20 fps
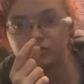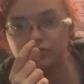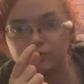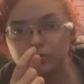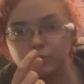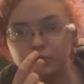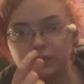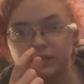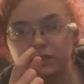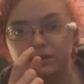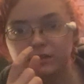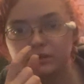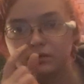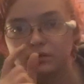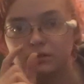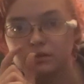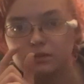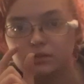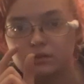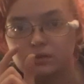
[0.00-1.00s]
to quitting.
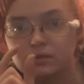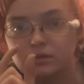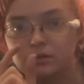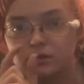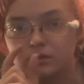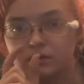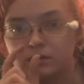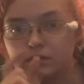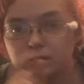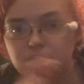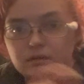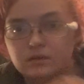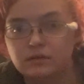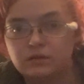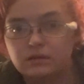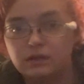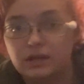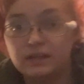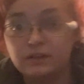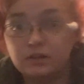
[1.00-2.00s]

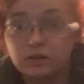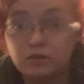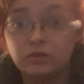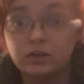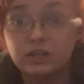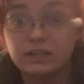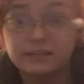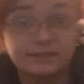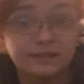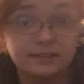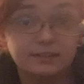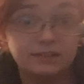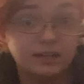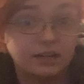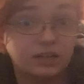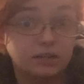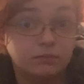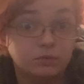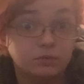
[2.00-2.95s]
And you know, when I said that at